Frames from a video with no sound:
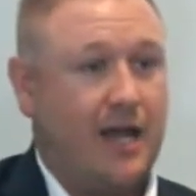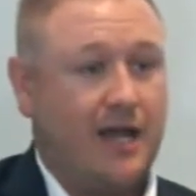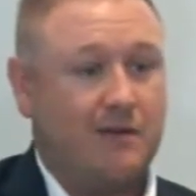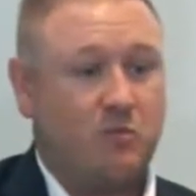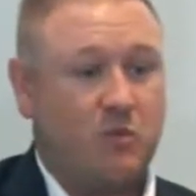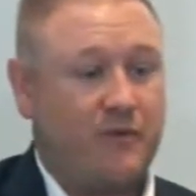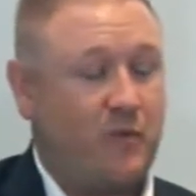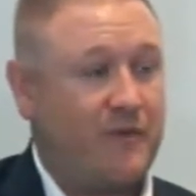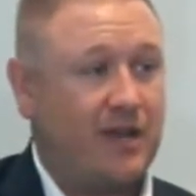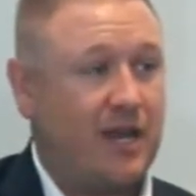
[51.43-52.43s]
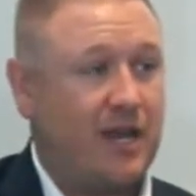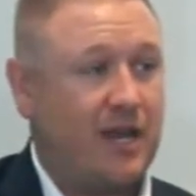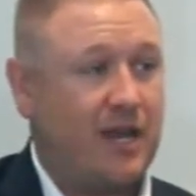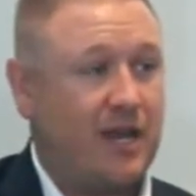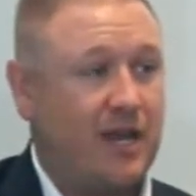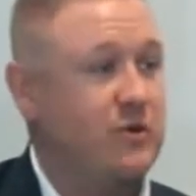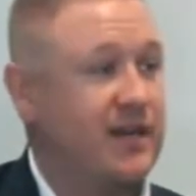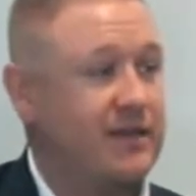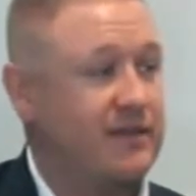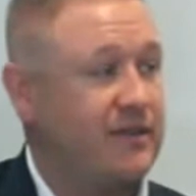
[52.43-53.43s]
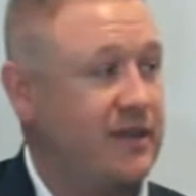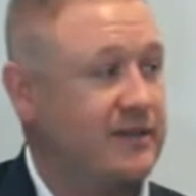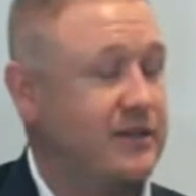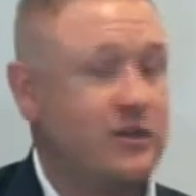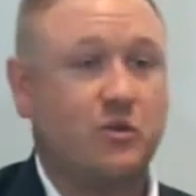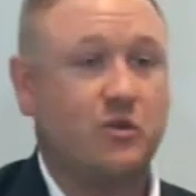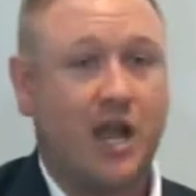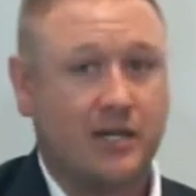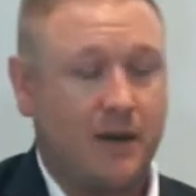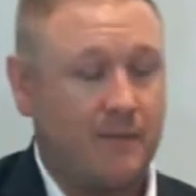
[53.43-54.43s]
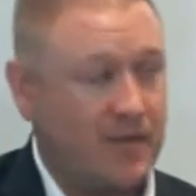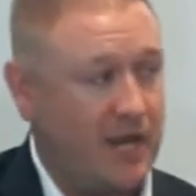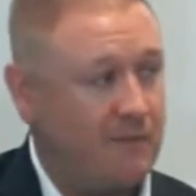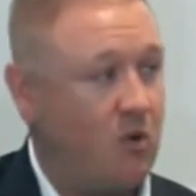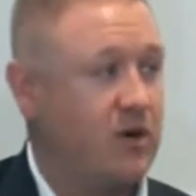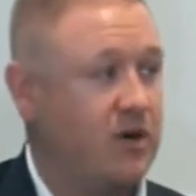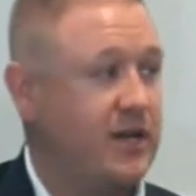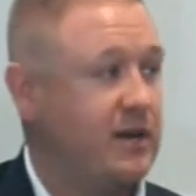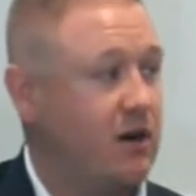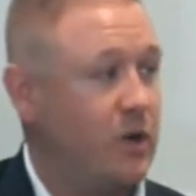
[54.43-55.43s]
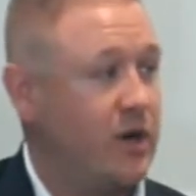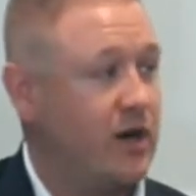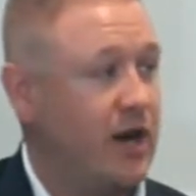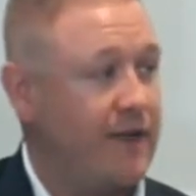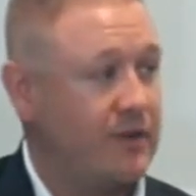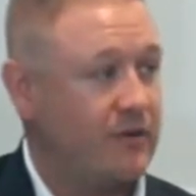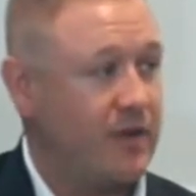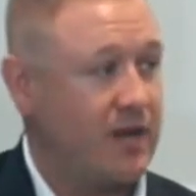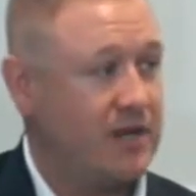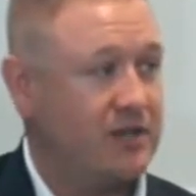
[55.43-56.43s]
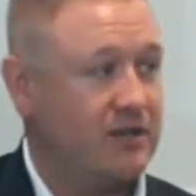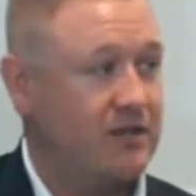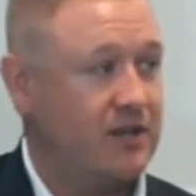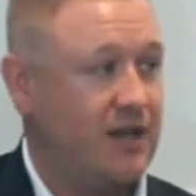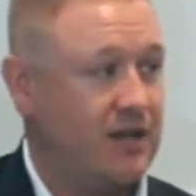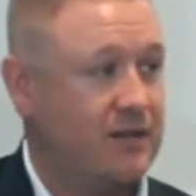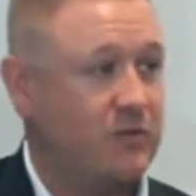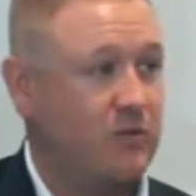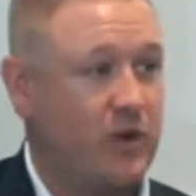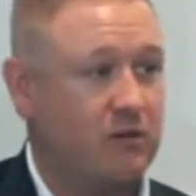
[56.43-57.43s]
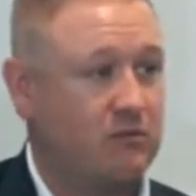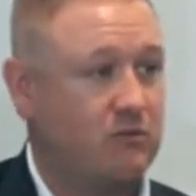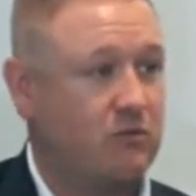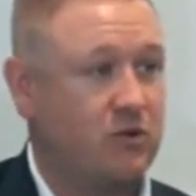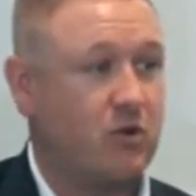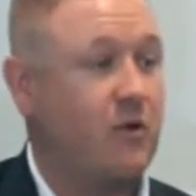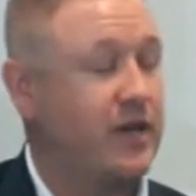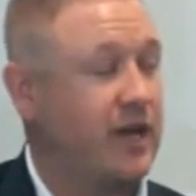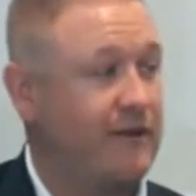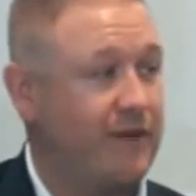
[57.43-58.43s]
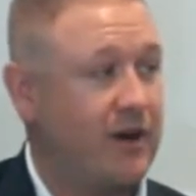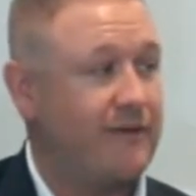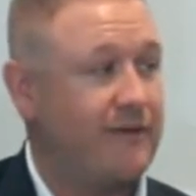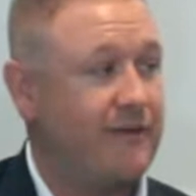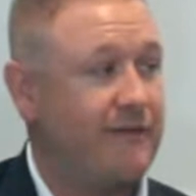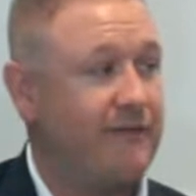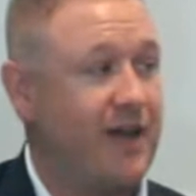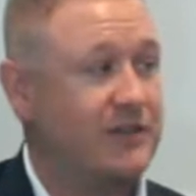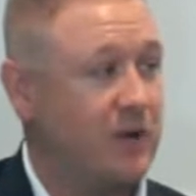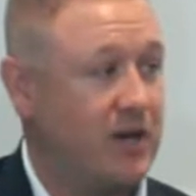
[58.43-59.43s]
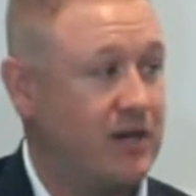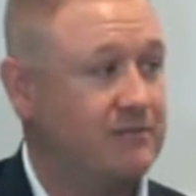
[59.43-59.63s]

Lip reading: We've got a lot of new and exciting things, a new line coming on board in our Winter Haven location, and we are growing at a very fast rate.